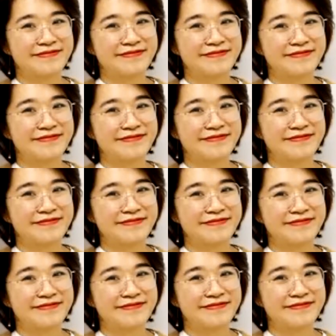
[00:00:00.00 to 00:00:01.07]

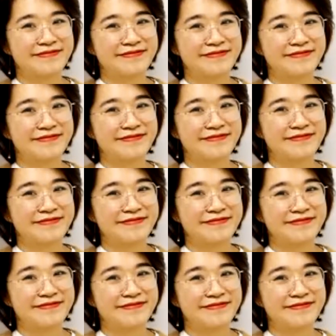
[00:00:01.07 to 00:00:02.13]

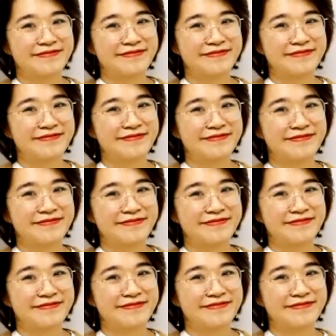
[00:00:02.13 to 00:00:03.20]
(no one is talking)